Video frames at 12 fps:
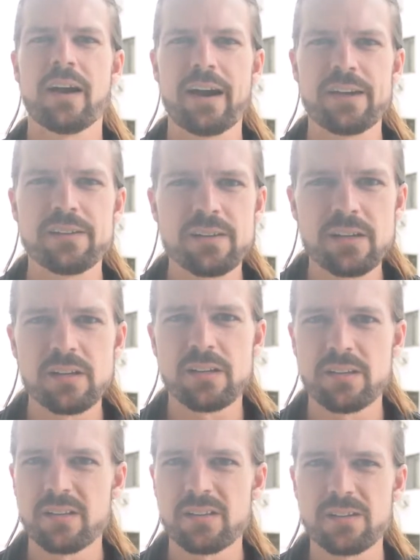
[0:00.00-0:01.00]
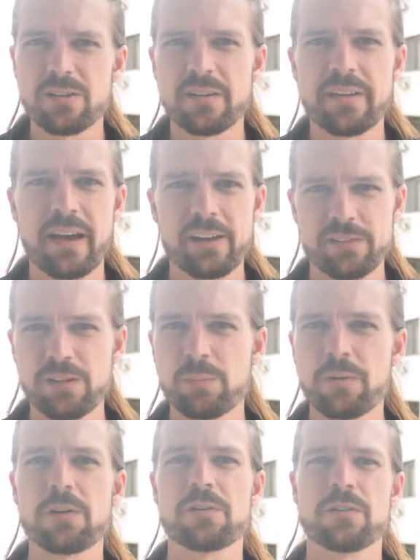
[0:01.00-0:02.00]
idea that you're a nasty
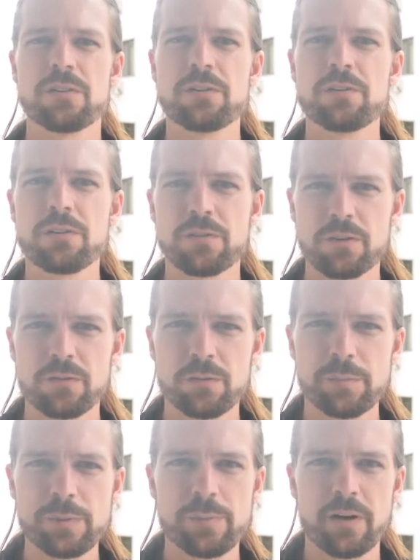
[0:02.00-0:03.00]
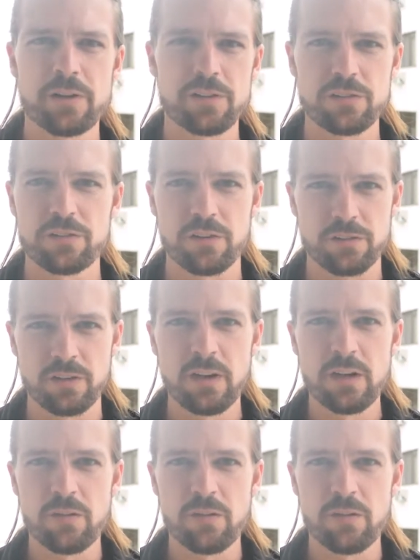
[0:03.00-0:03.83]
person and you deserve to be punished just